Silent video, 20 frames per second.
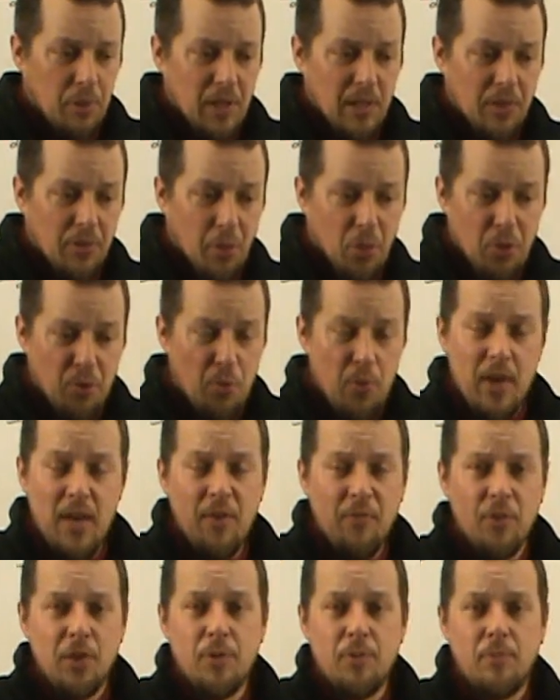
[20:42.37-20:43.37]
3
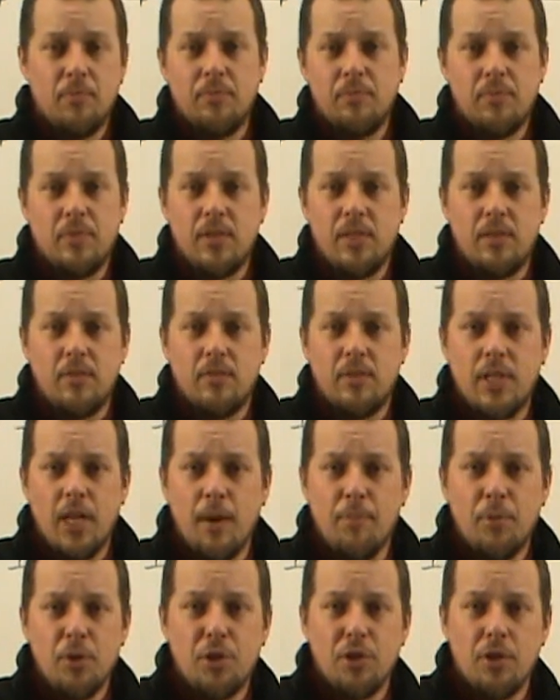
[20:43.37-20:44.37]
different
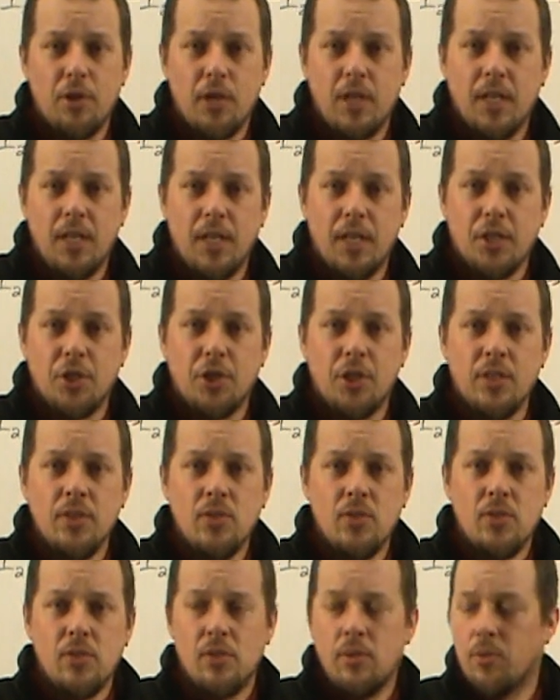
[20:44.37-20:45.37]
temperature
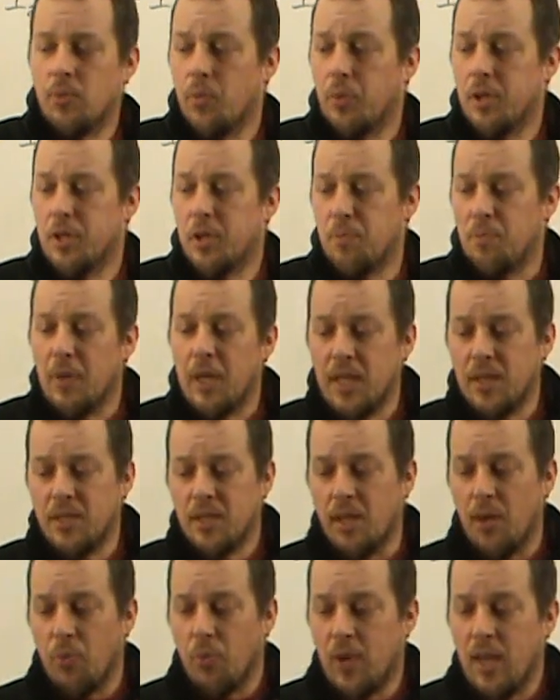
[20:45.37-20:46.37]
conditions, which means
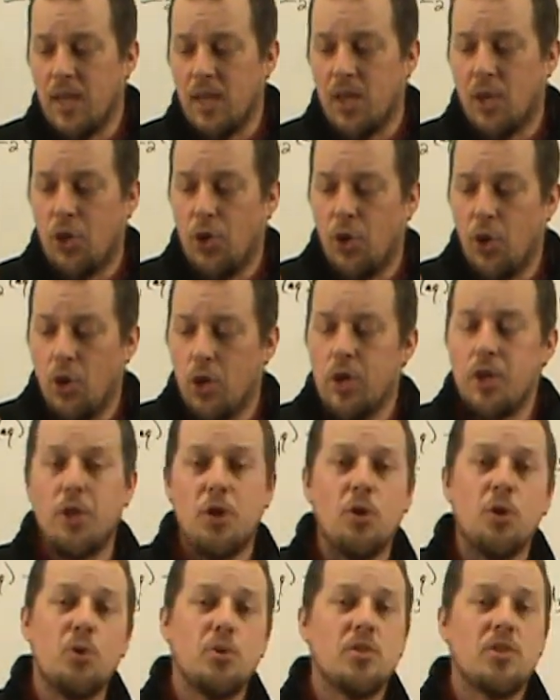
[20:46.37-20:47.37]
that we could
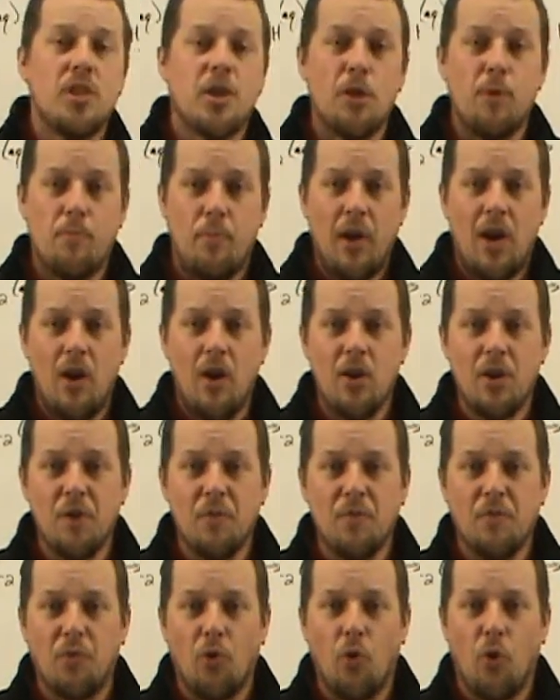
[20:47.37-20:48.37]
use the
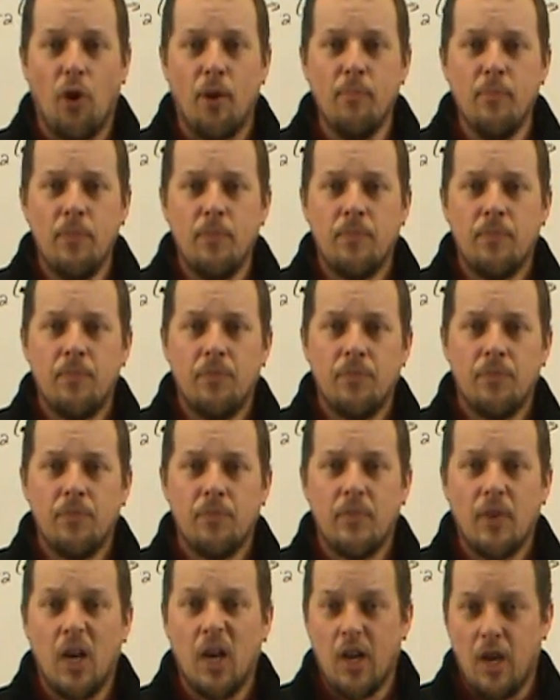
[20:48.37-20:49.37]
comparative form
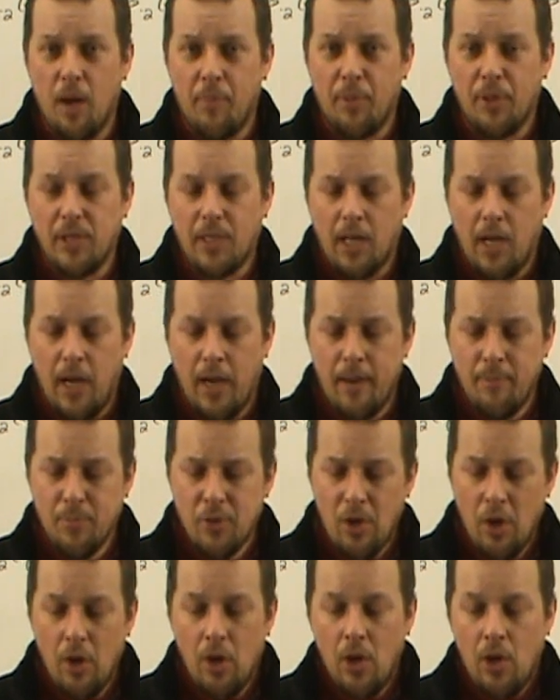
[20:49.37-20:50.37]
a couple times,
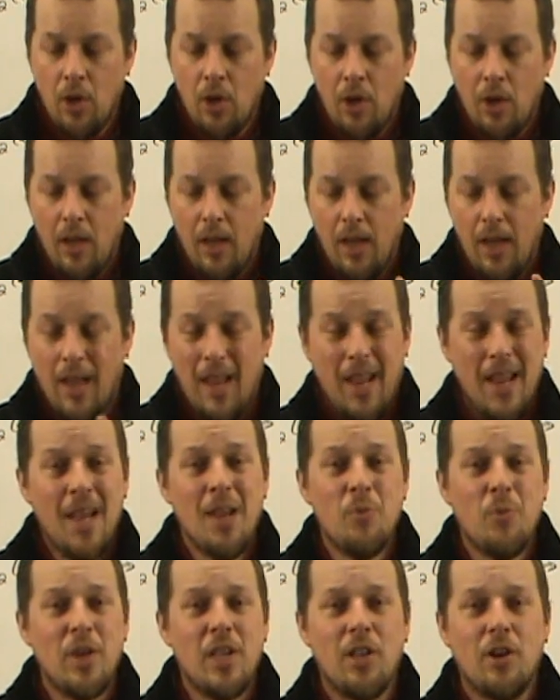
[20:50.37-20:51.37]

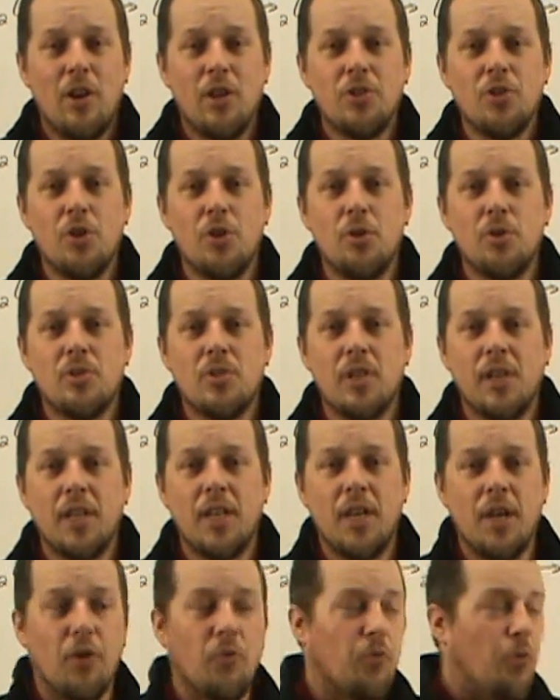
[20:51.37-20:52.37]
and we can also use the
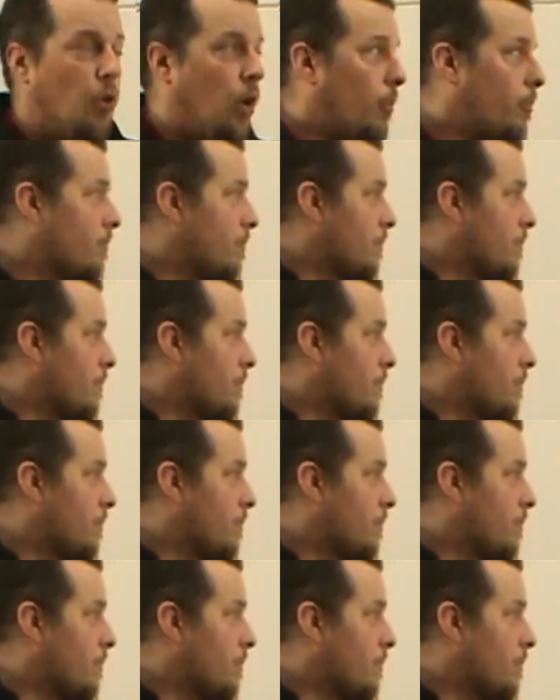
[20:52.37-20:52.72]
linear form.